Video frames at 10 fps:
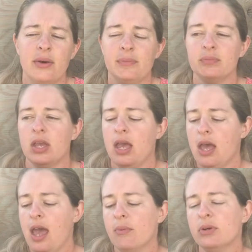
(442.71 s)

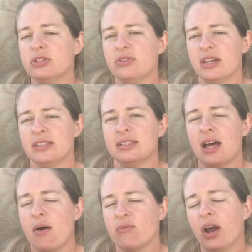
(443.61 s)
And we'll do this
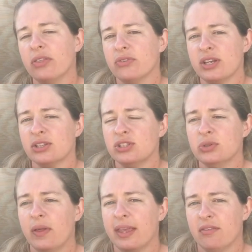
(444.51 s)
for other things
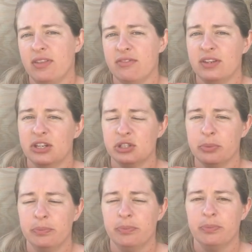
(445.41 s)
too, if they finish a
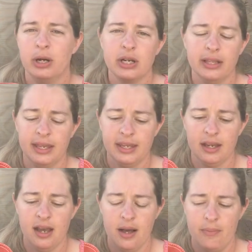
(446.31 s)
book,
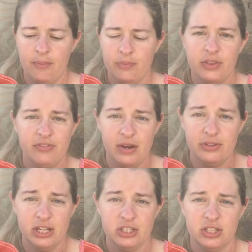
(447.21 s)
the
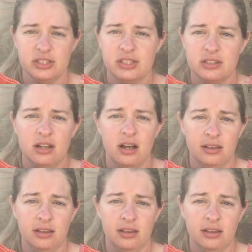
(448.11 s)
foundations,